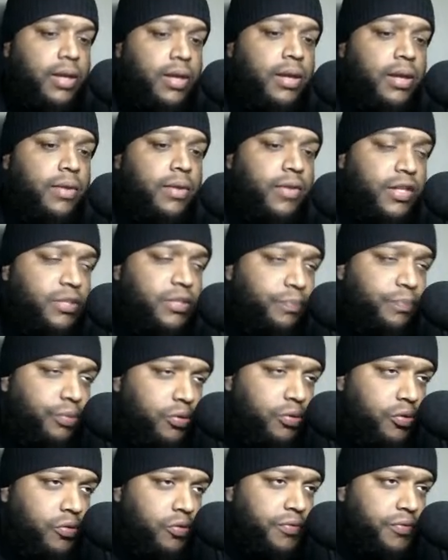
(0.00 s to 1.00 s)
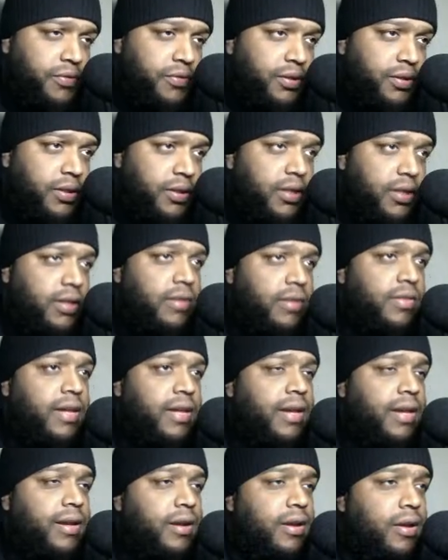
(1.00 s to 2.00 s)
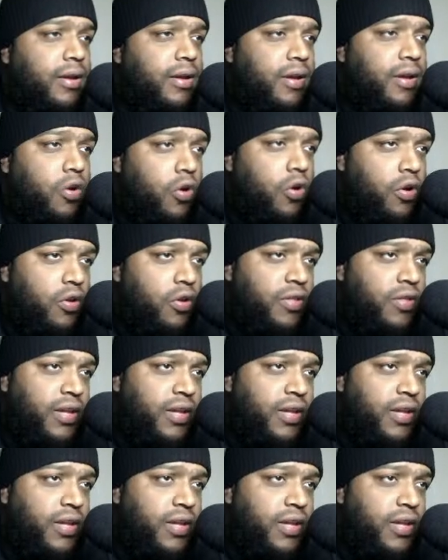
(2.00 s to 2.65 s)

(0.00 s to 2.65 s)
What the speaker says: This proves that all